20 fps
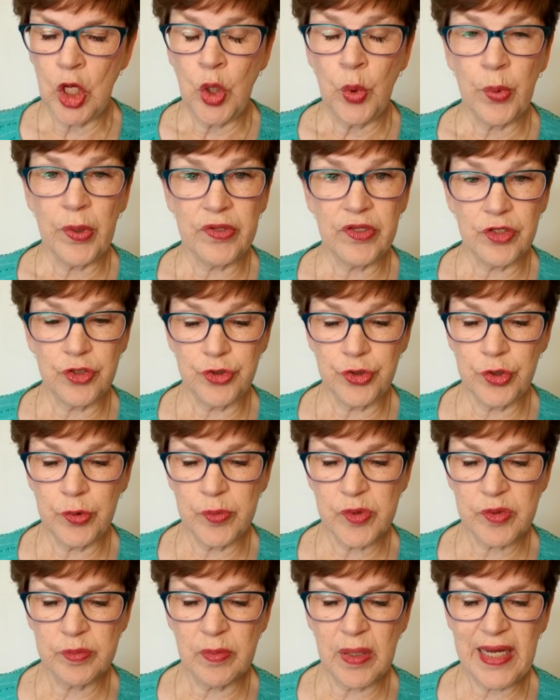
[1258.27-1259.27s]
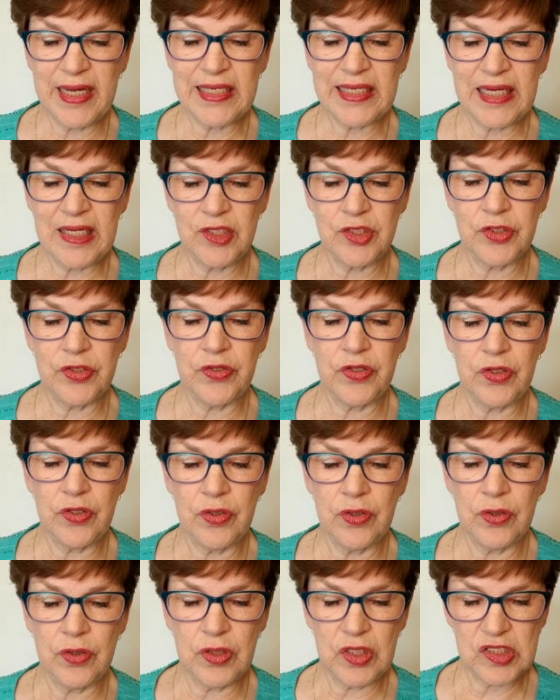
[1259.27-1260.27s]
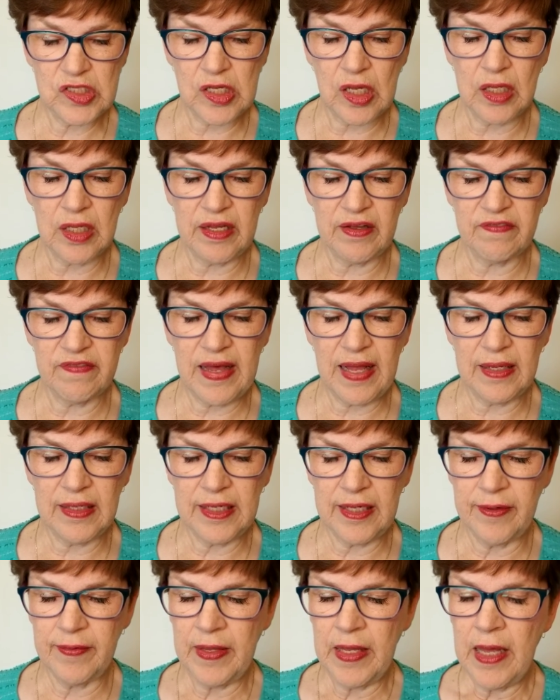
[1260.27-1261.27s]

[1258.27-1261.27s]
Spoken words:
where the troops might enter the Salt Lake Valley.